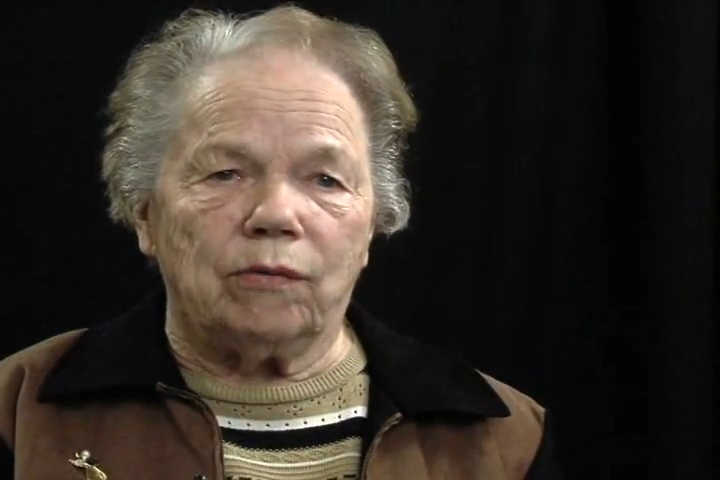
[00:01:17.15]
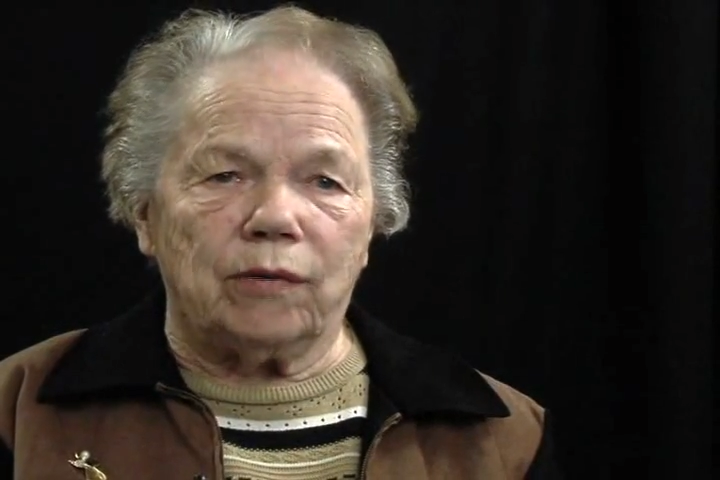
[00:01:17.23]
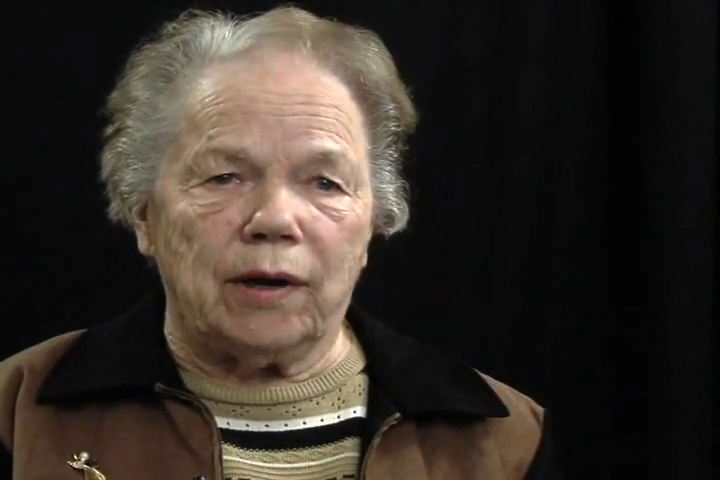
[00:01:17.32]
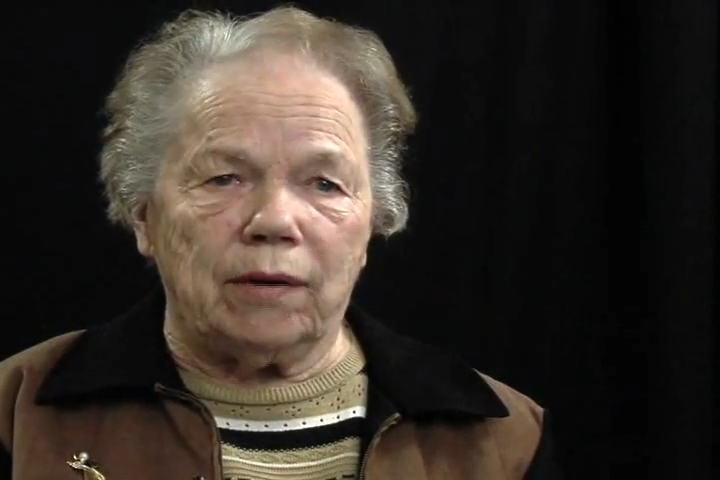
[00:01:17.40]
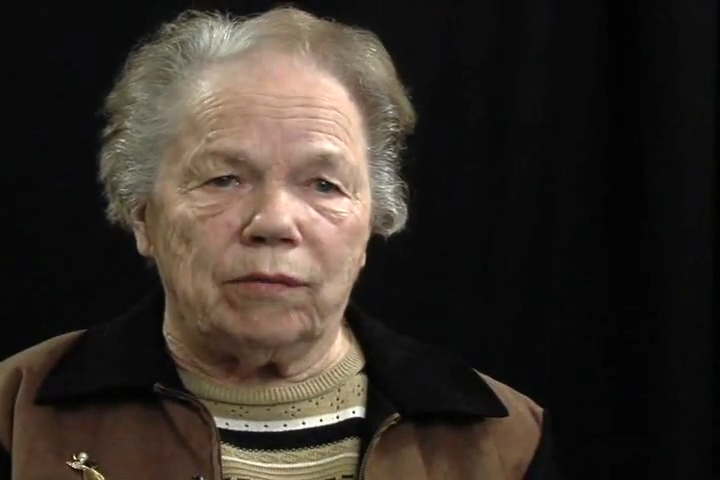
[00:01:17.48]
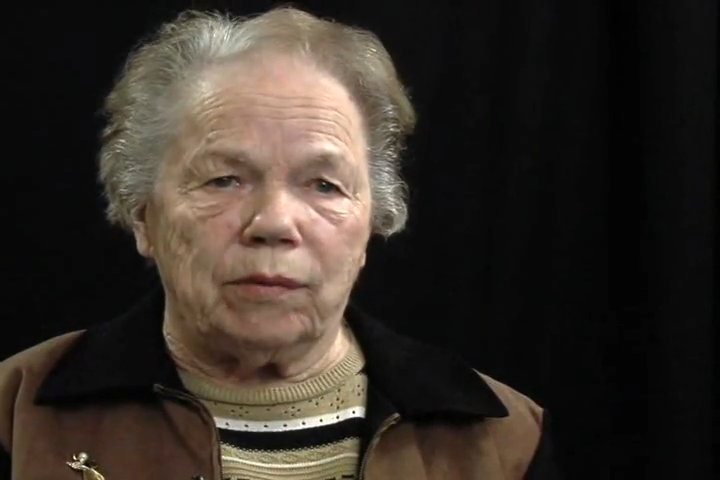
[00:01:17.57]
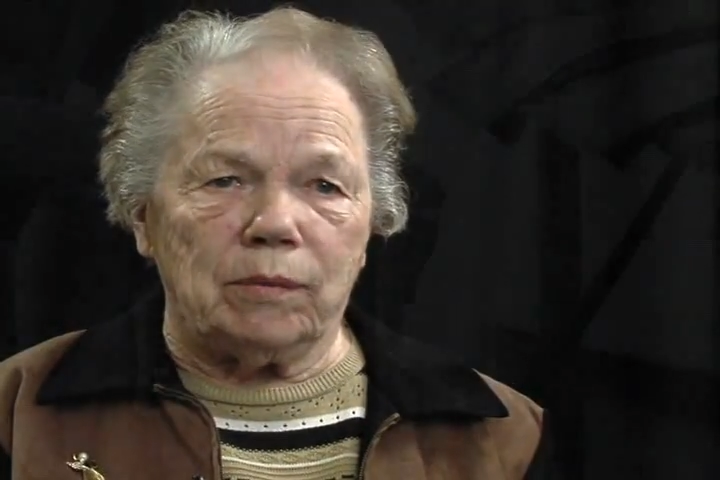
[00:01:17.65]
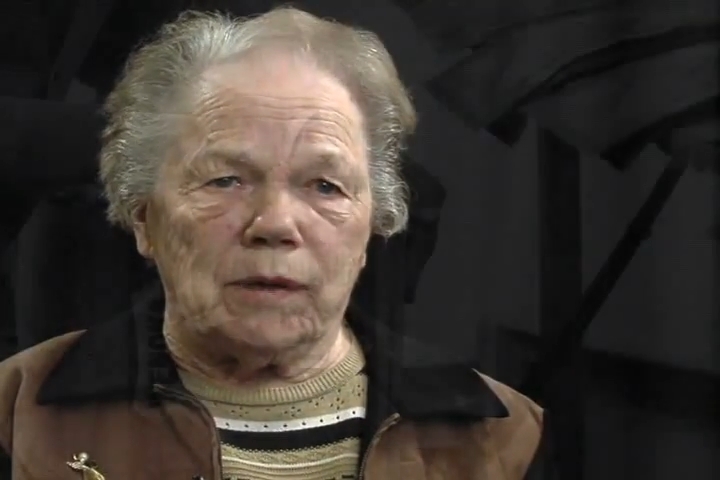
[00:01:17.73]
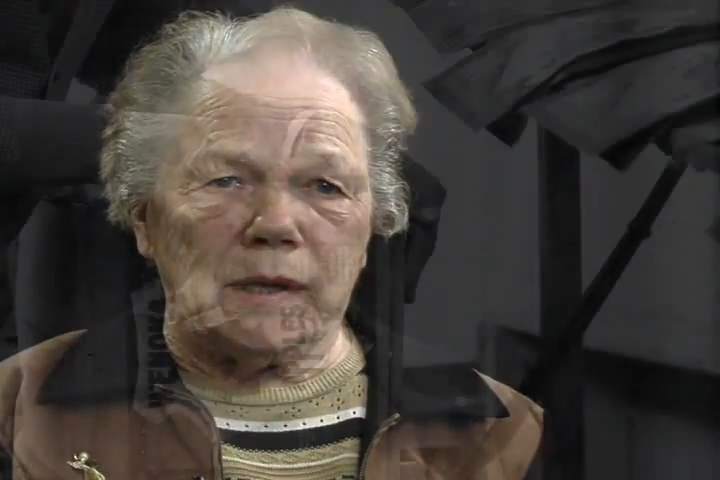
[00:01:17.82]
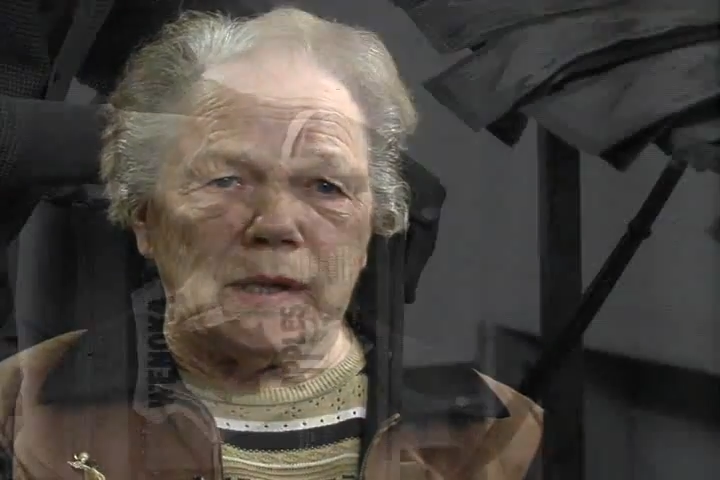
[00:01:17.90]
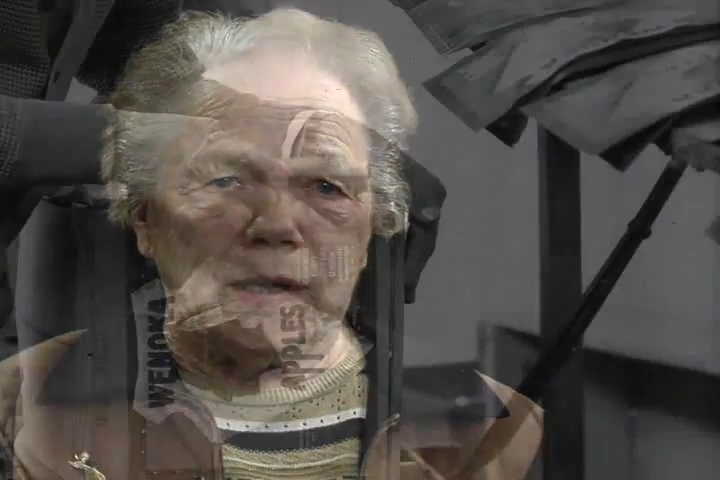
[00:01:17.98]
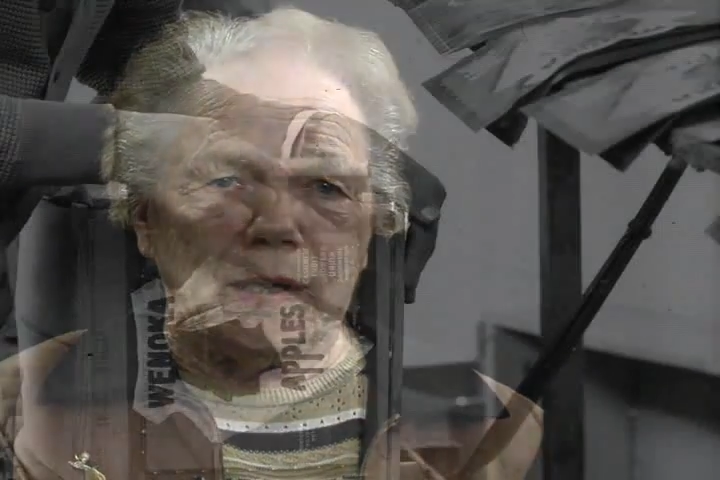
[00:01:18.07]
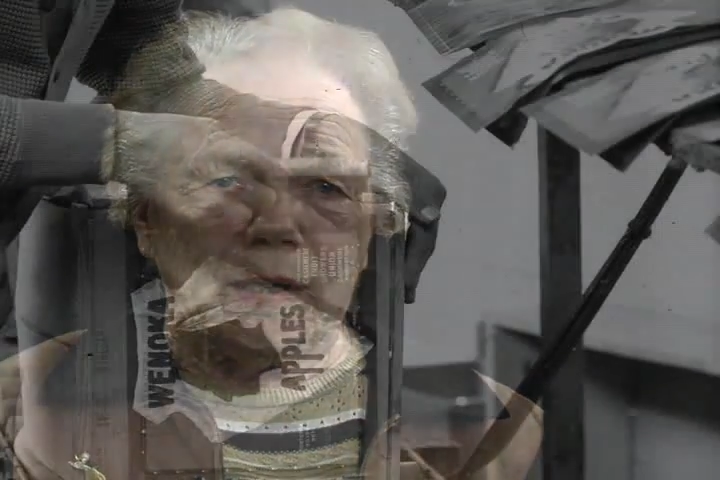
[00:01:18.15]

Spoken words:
over everybody.